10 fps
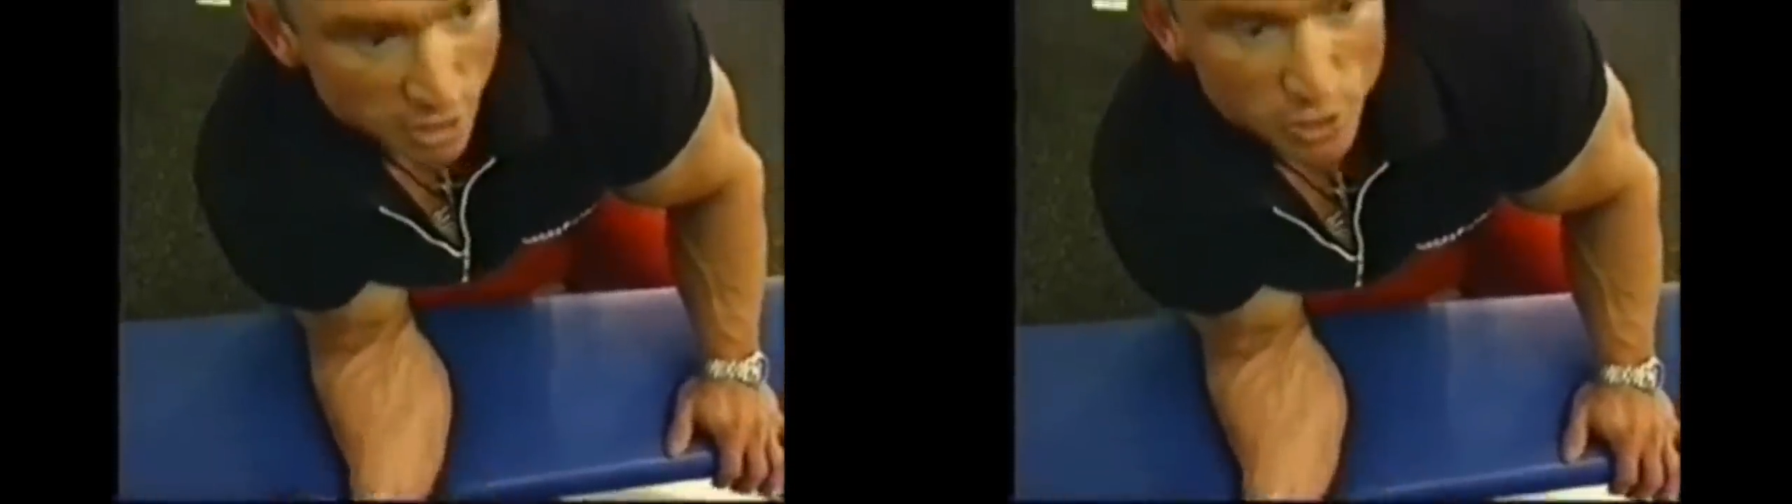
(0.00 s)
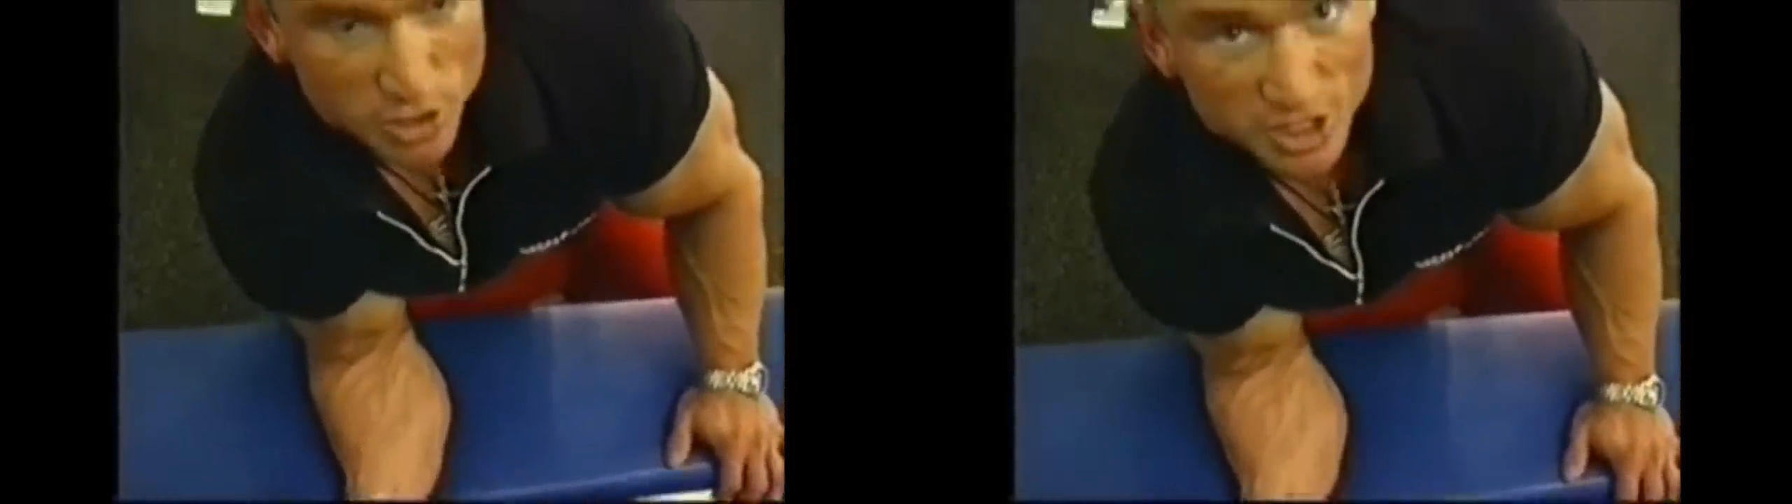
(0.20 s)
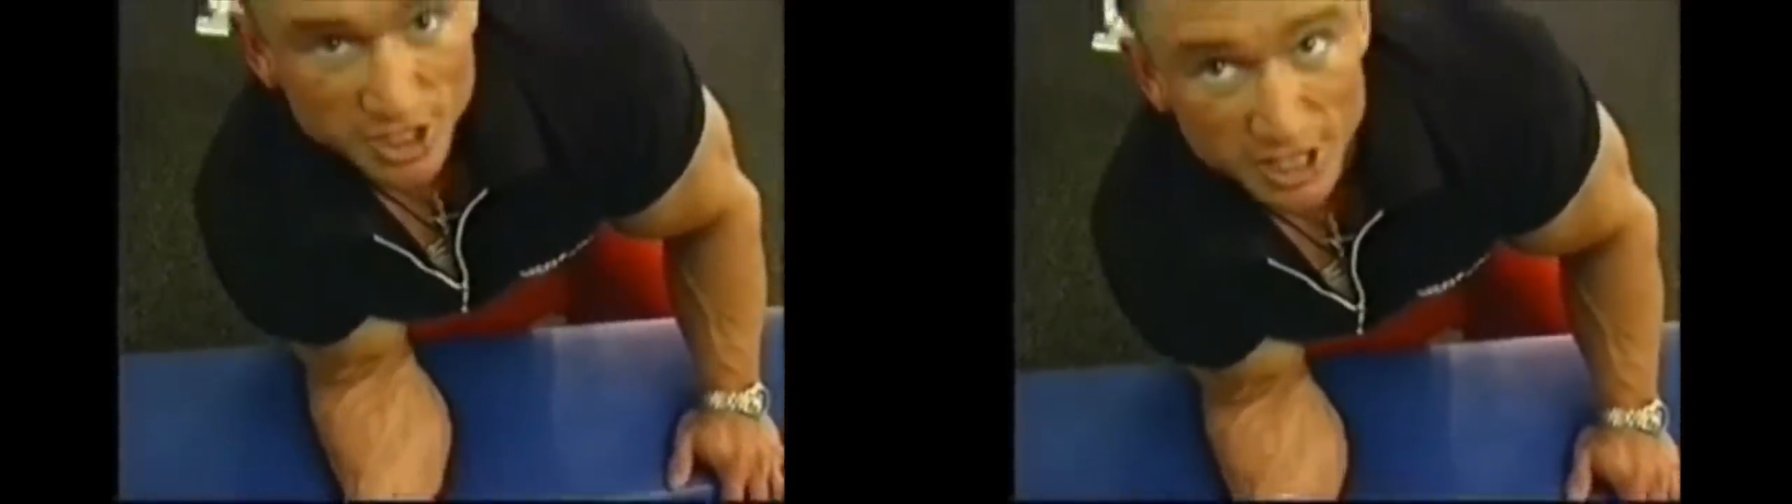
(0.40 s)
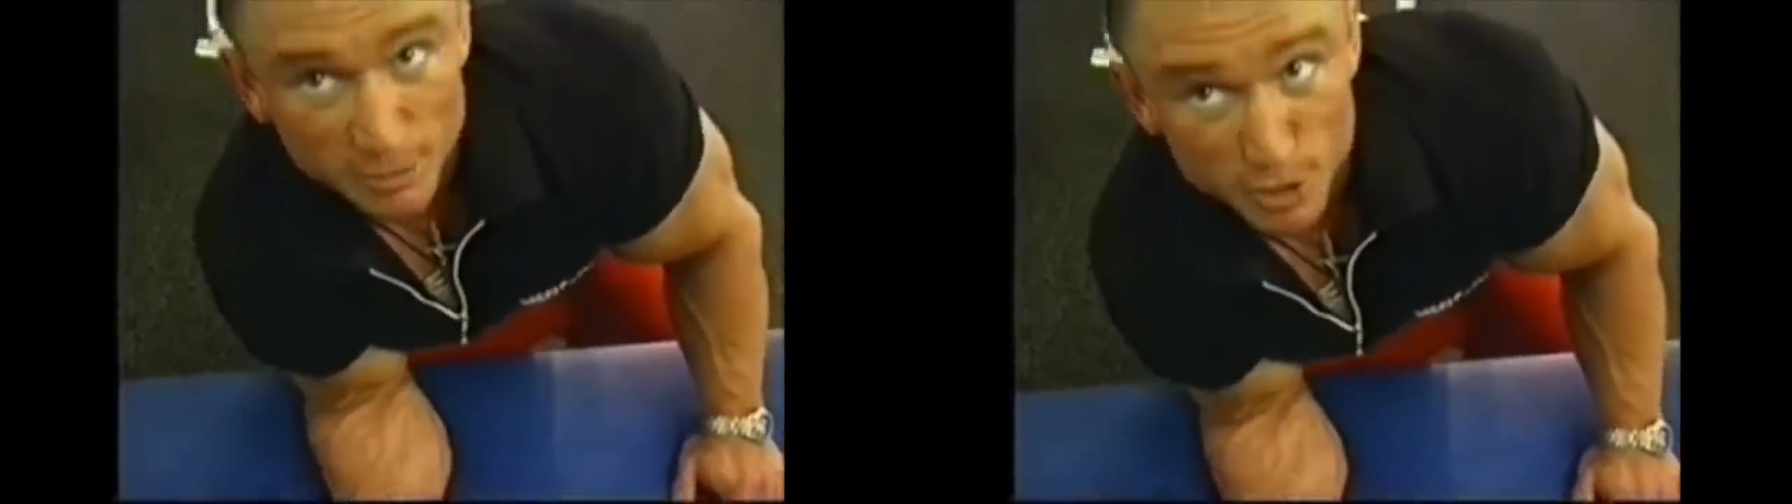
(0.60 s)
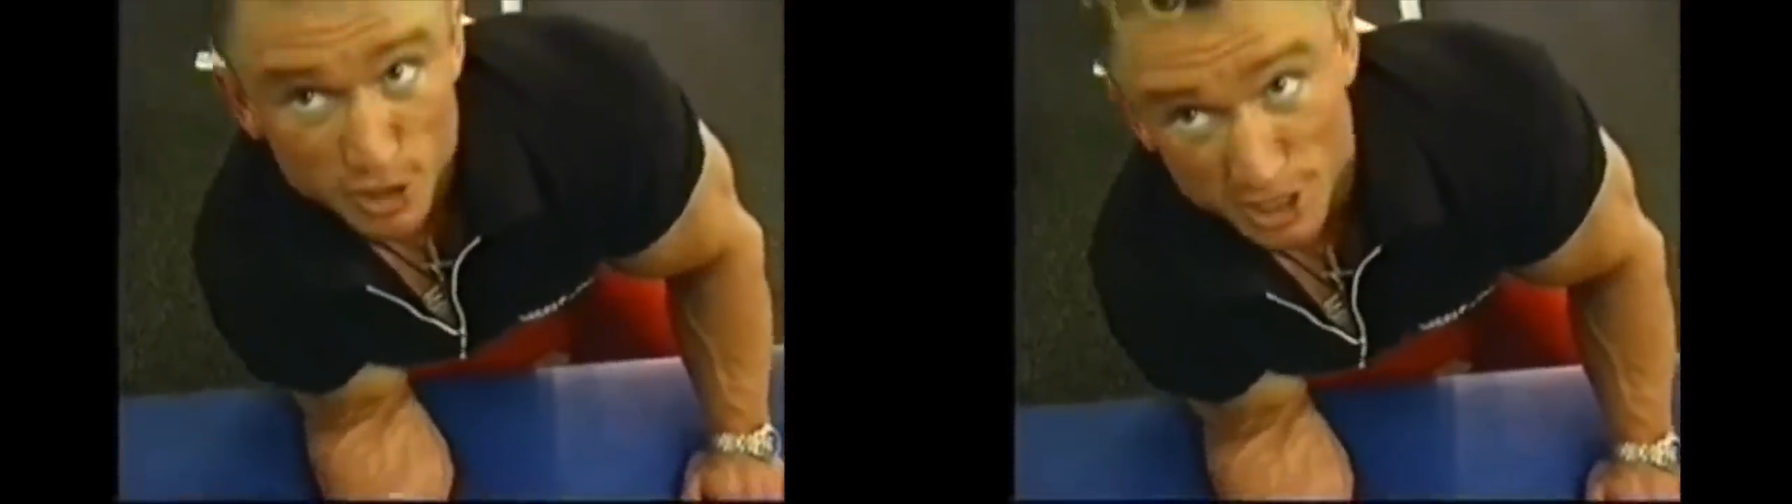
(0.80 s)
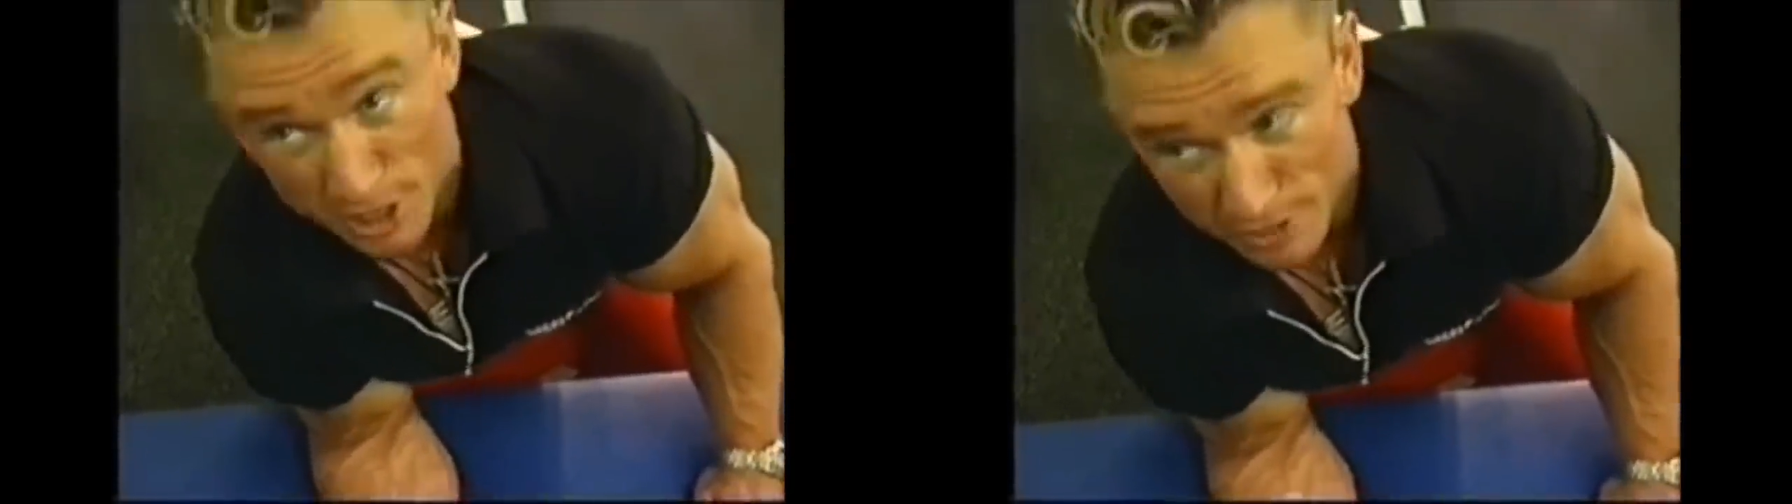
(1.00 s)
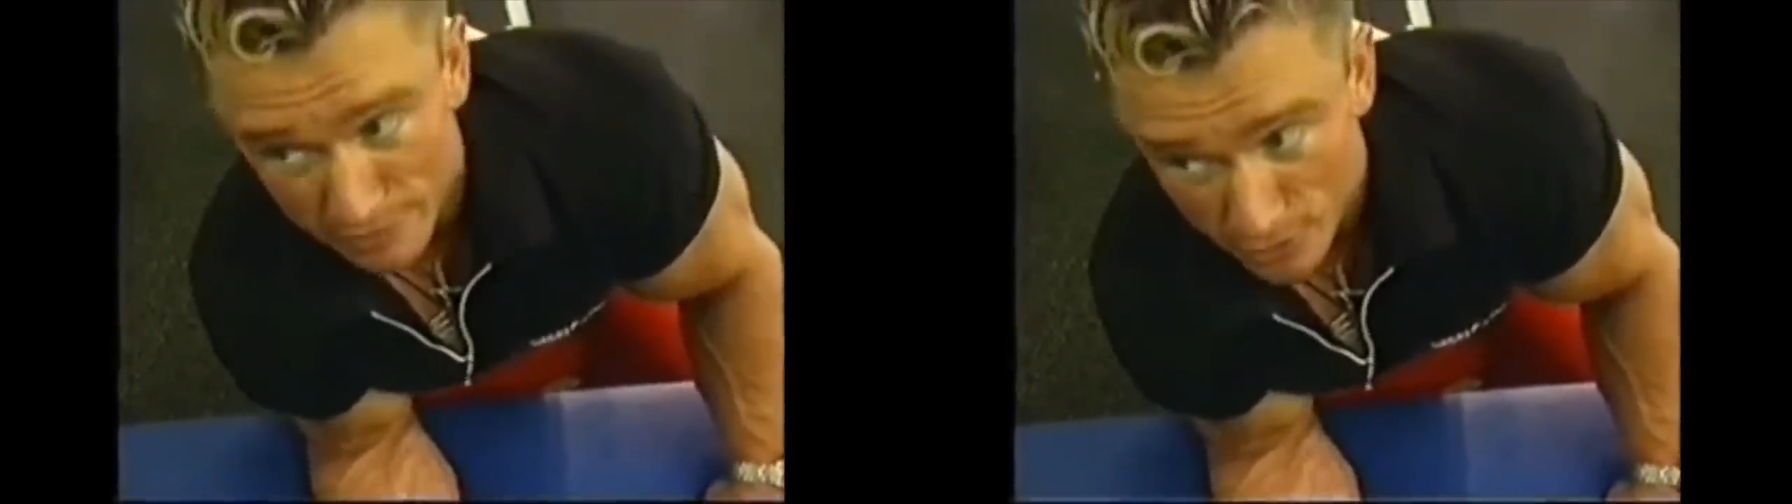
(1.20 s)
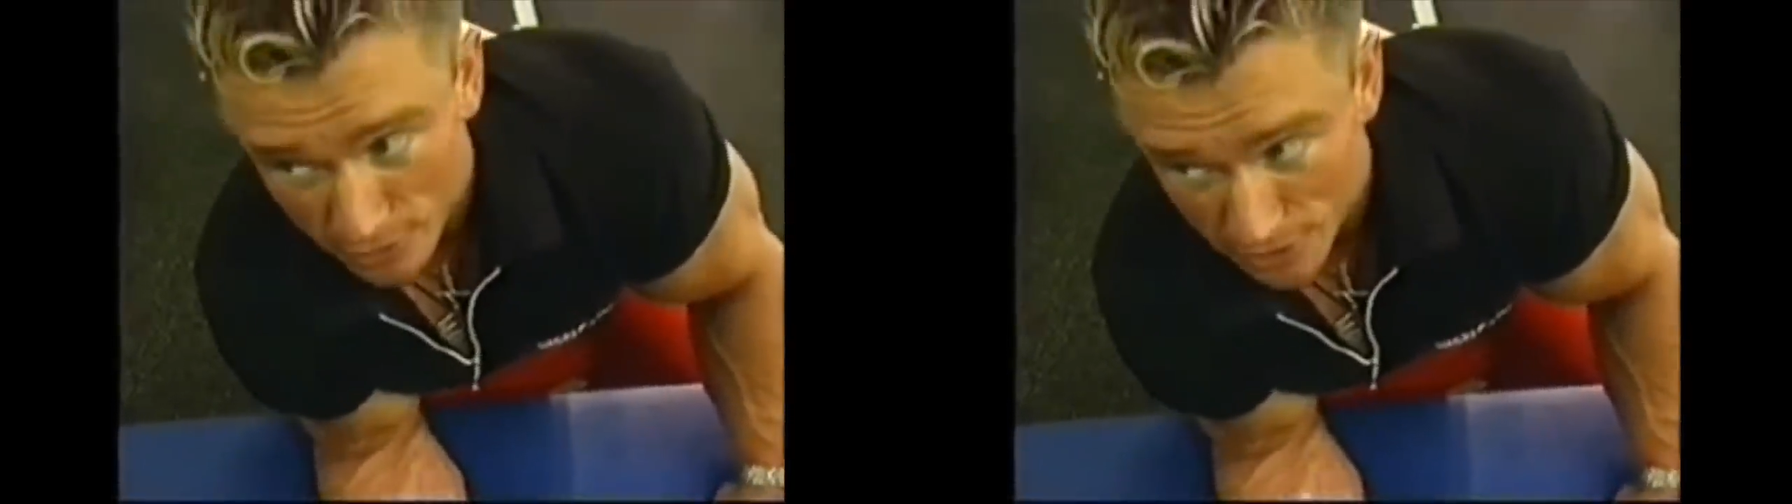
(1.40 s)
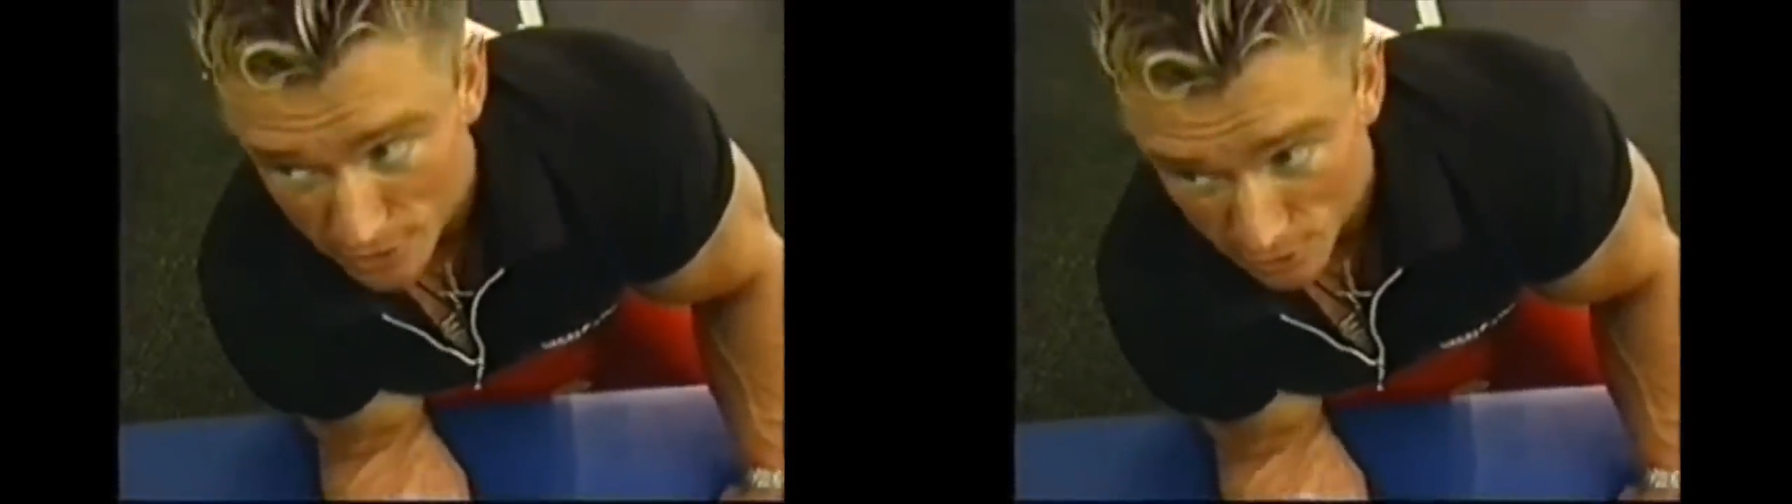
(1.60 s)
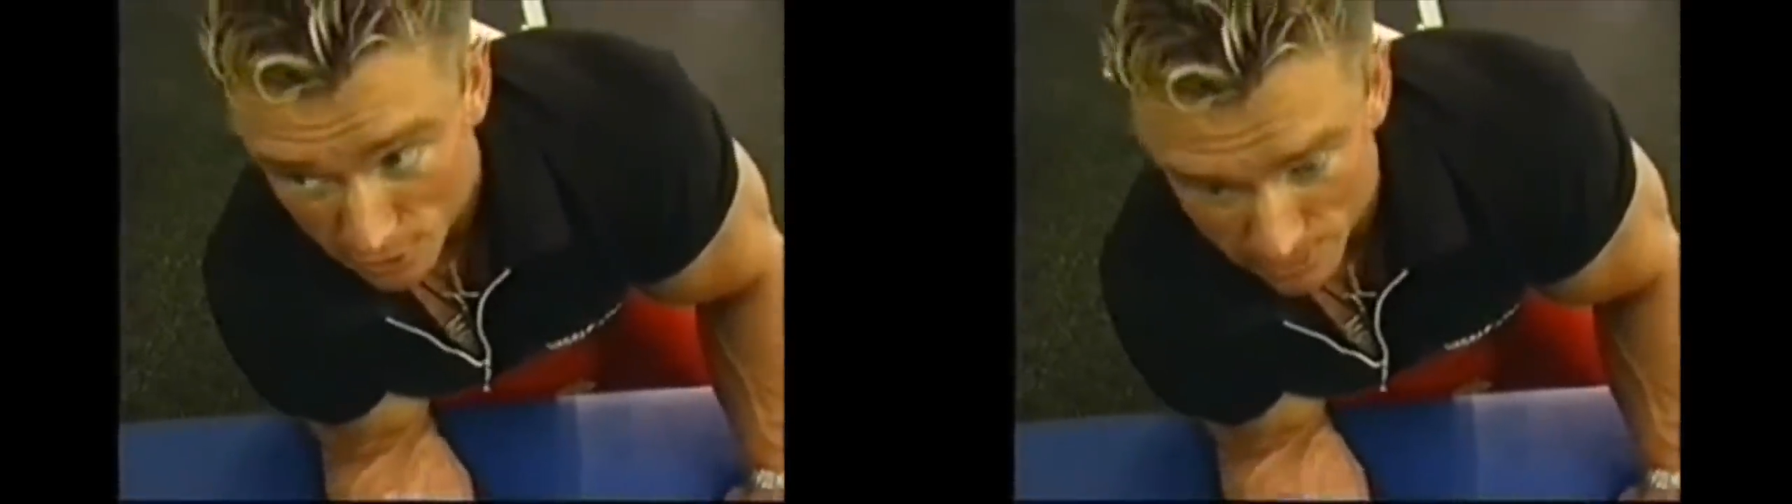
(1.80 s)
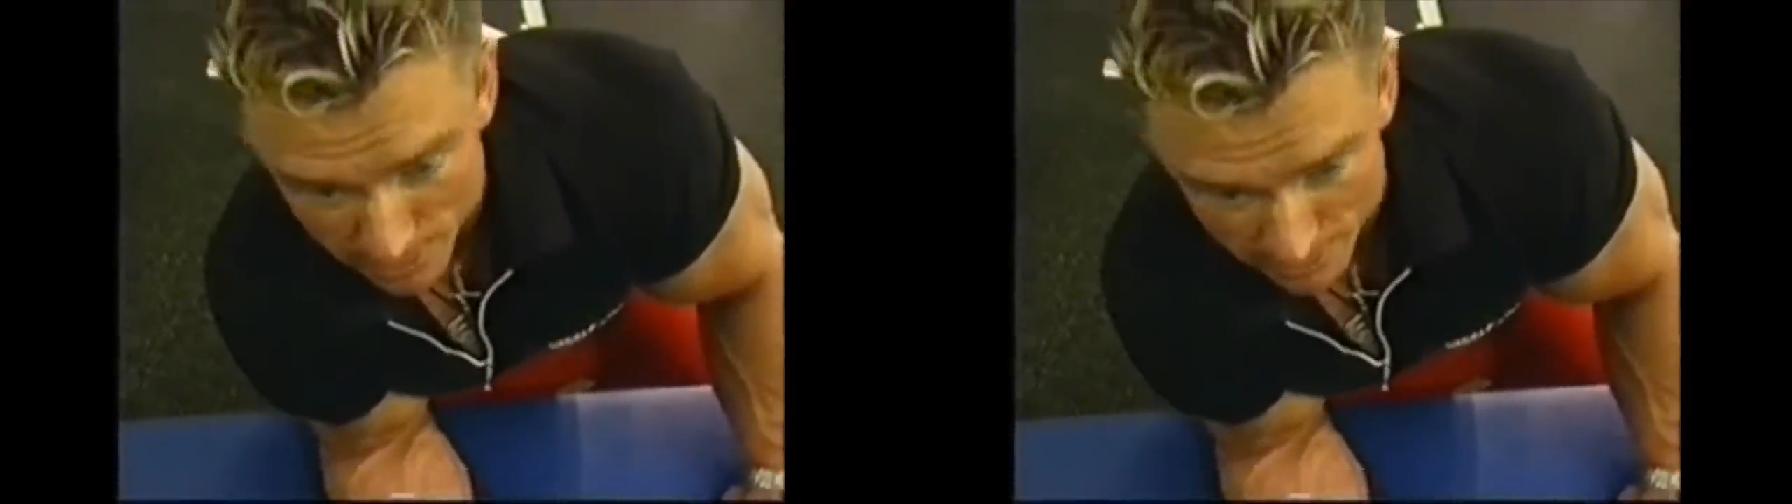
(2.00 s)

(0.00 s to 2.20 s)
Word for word: because the camera's here, I thought I'd do a little